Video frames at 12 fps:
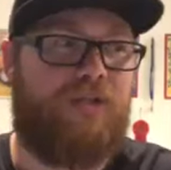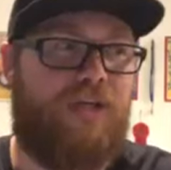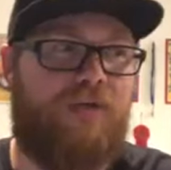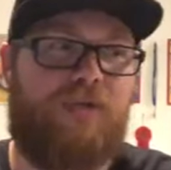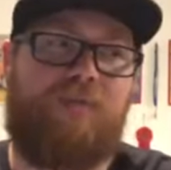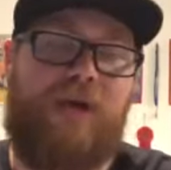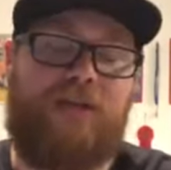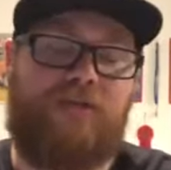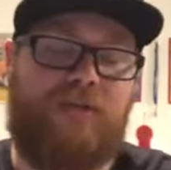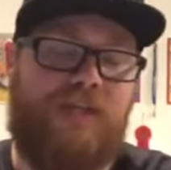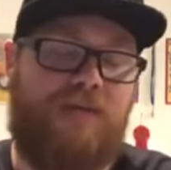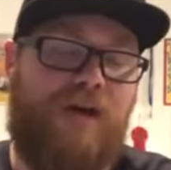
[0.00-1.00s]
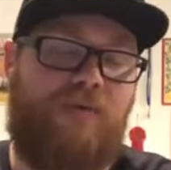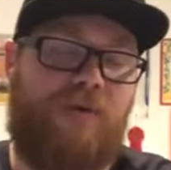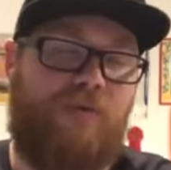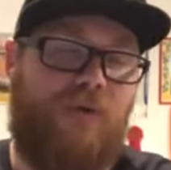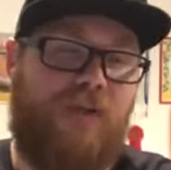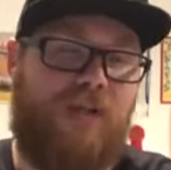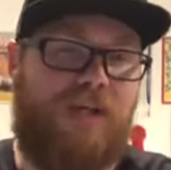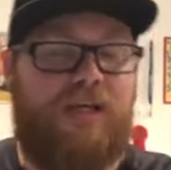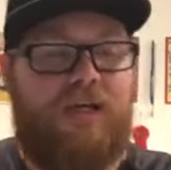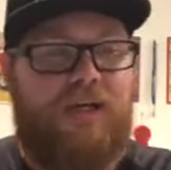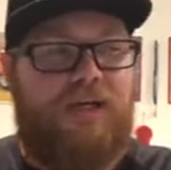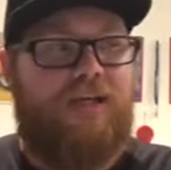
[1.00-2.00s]
I know Spike just came out with one that
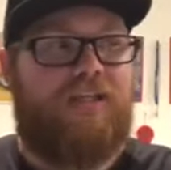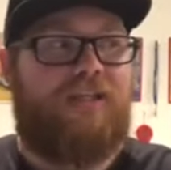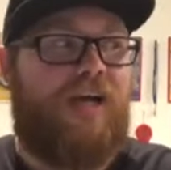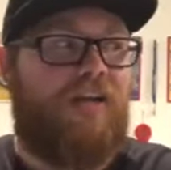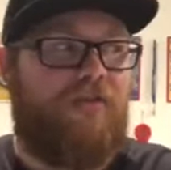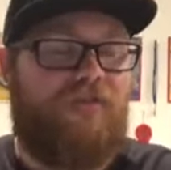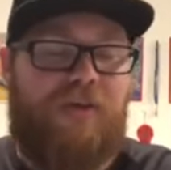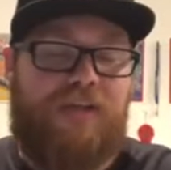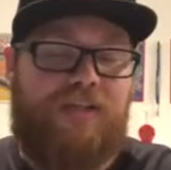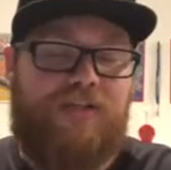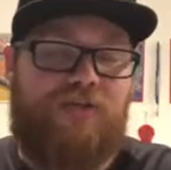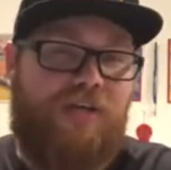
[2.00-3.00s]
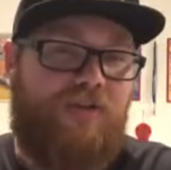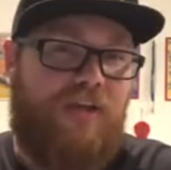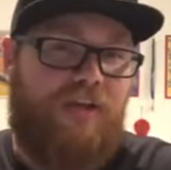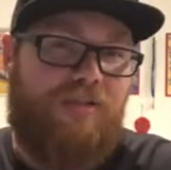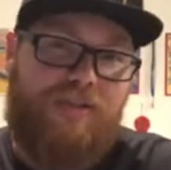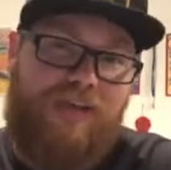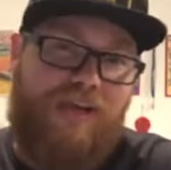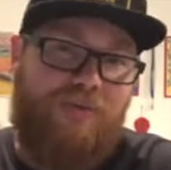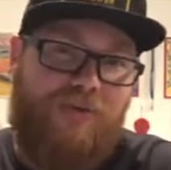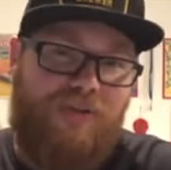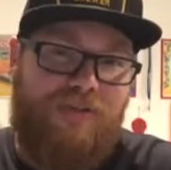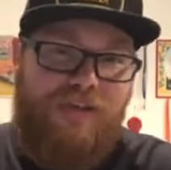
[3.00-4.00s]
it's kind of a fancy trash can is kind of
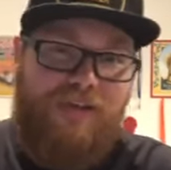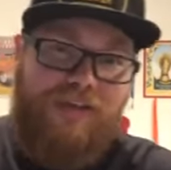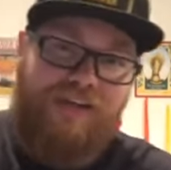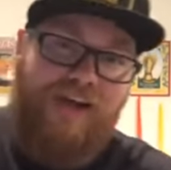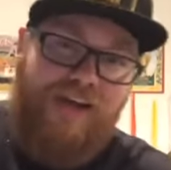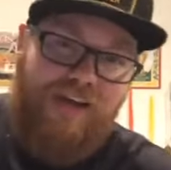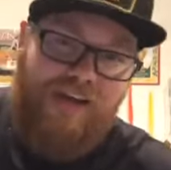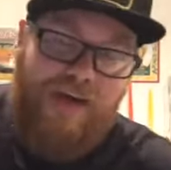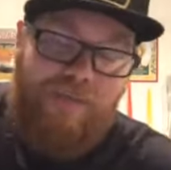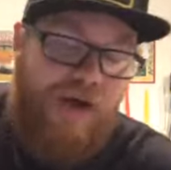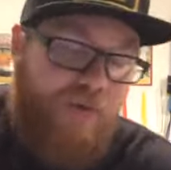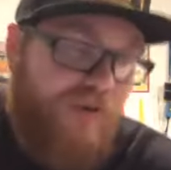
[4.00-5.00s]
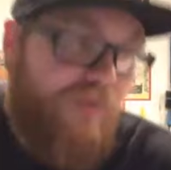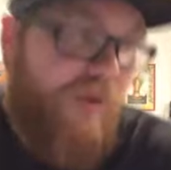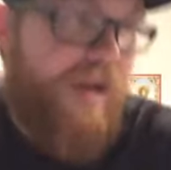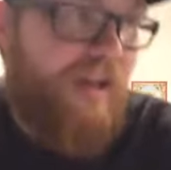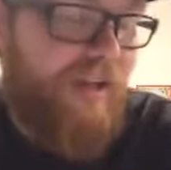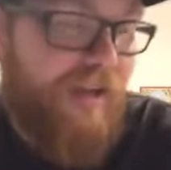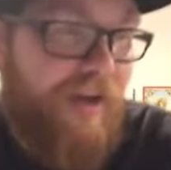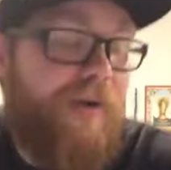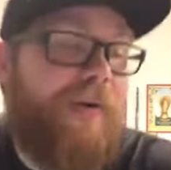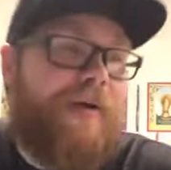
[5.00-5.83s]
what it looks like. I bought one a while ago.